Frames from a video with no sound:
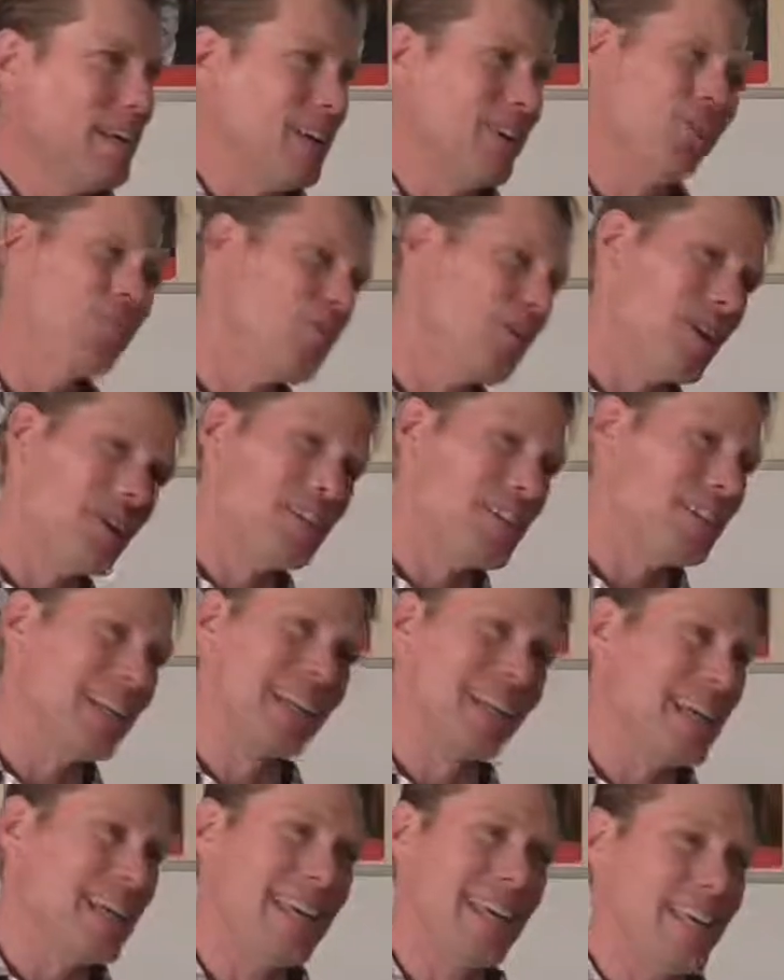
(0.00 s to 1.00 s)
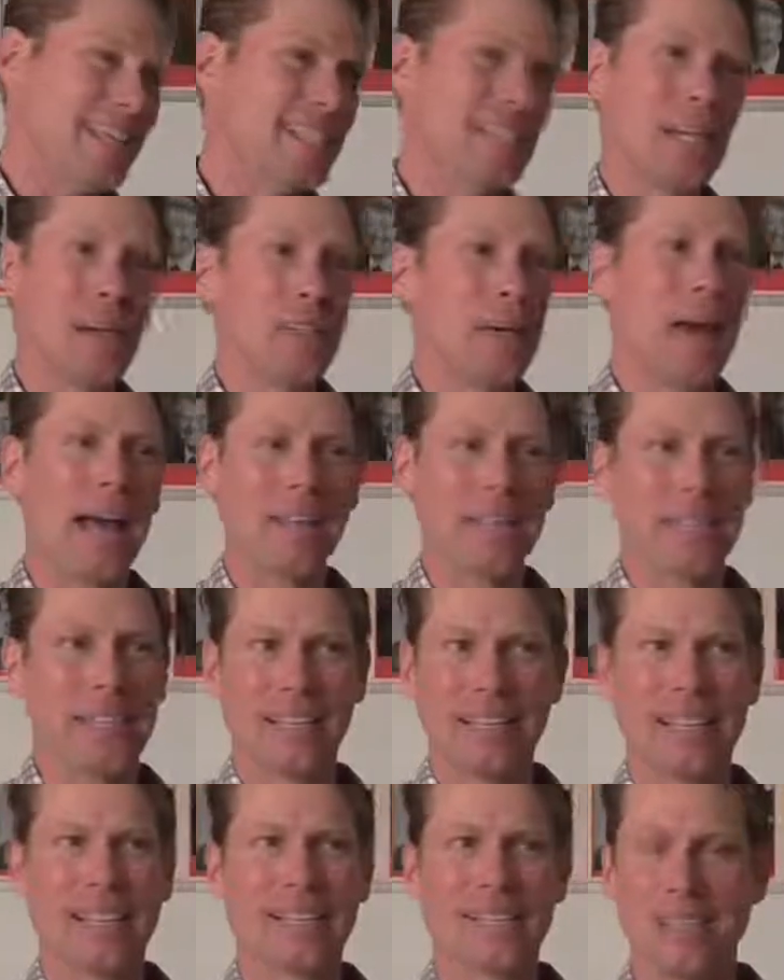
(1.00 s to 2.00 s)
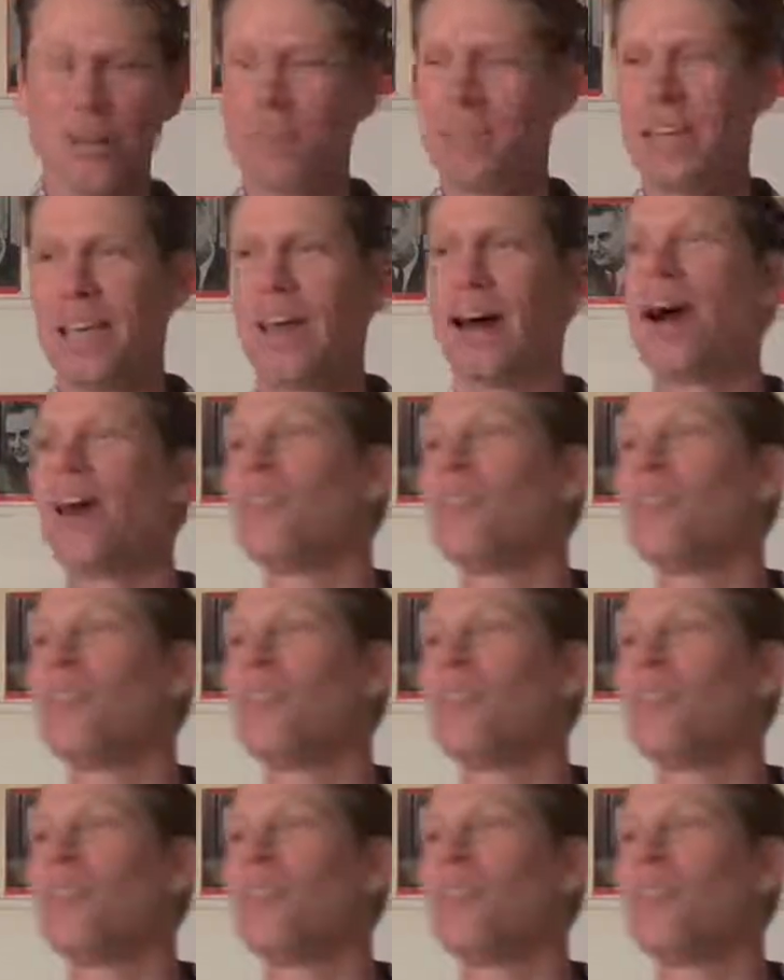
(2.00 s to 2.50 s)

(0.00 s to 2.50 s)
and unfortunately, he ends up acting like something